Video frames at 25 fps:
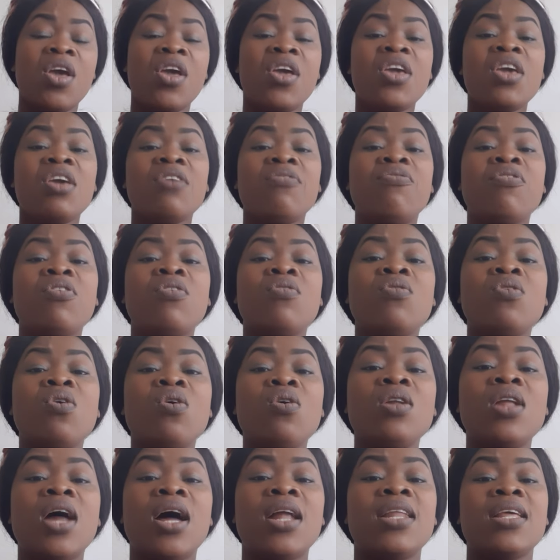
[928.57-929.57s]
If you
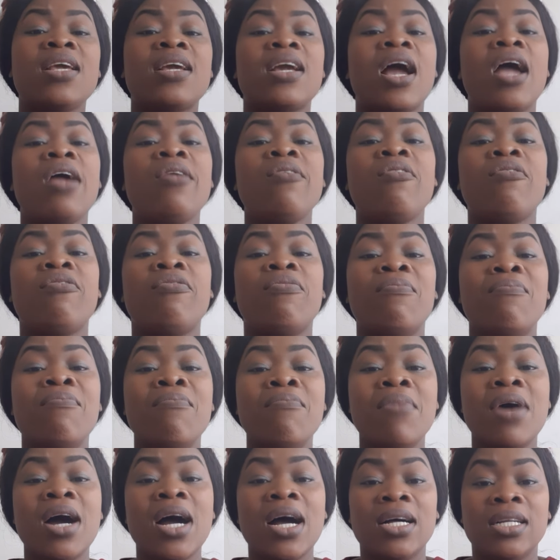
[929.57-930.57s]
know that the kind of
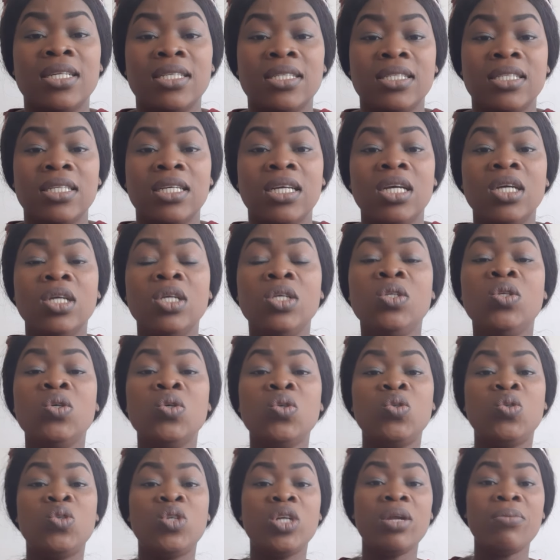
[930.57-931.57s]
man
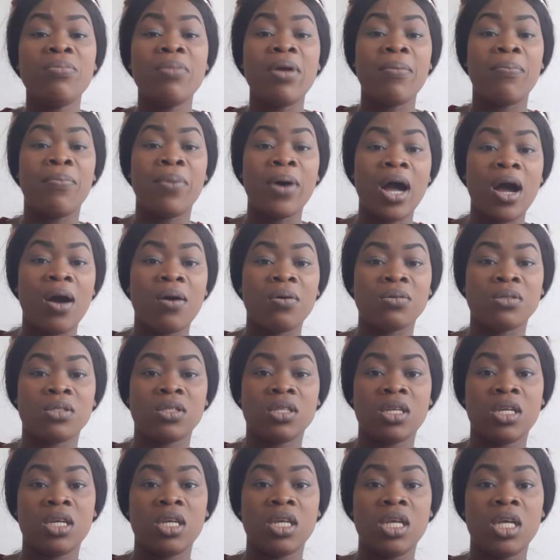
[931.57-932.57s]
you dream
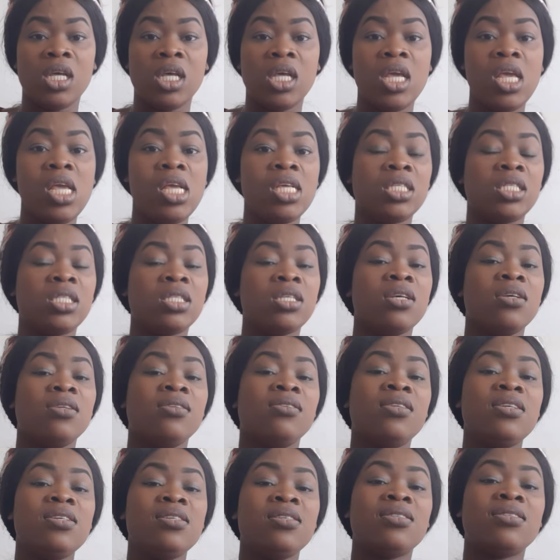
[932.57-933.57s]
about is
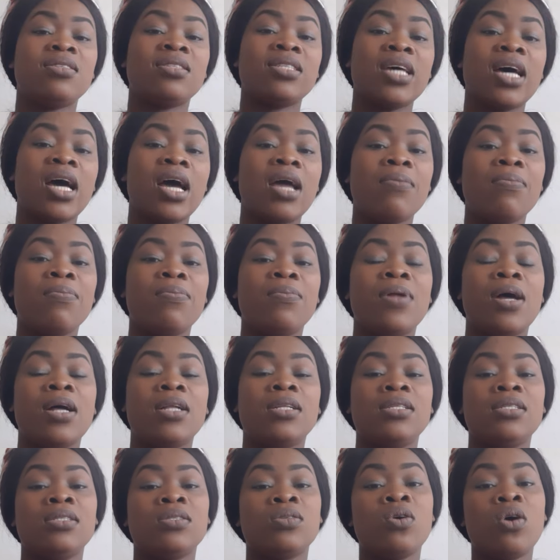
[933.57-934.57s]
this type
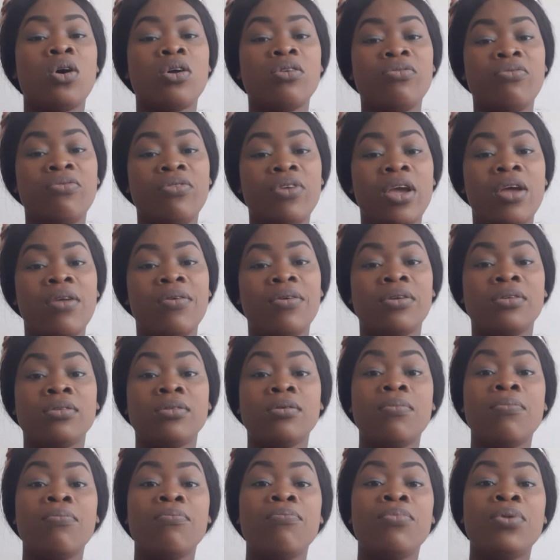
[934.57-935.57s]
that is God-fearing,
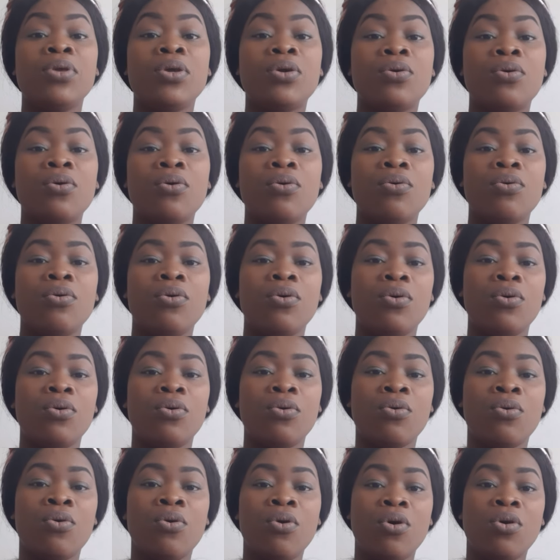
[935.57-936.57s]
Biko,
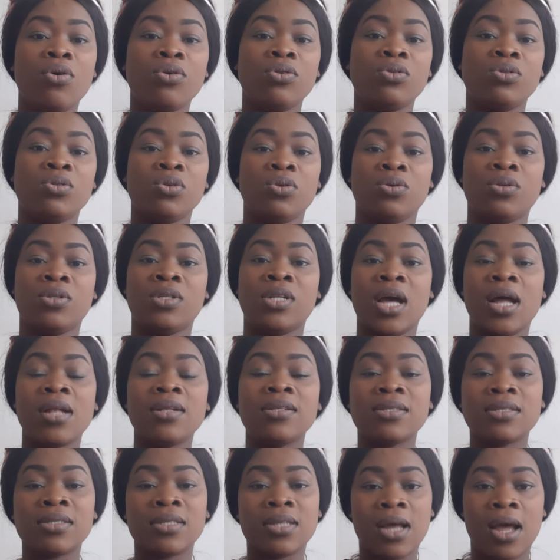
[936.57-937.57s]
go to
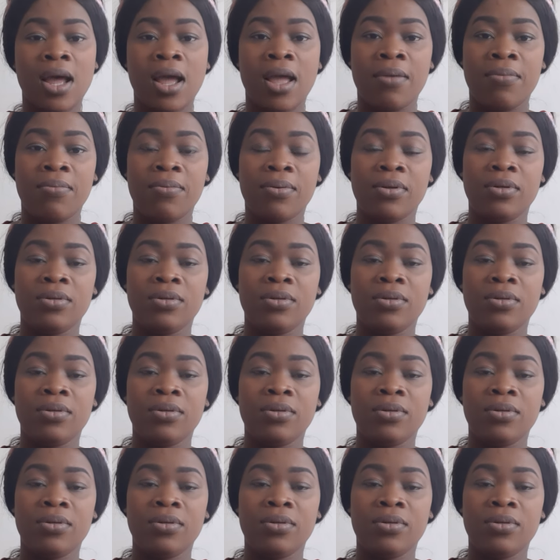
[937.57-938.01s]
that type.